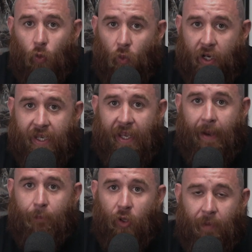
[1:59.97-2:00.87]
one day
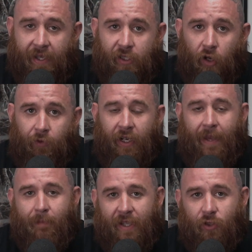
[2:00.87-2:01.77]
I put myself on a
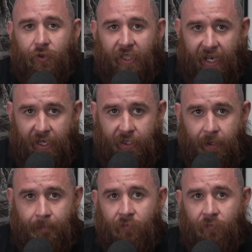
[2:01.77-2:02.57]
mental diet.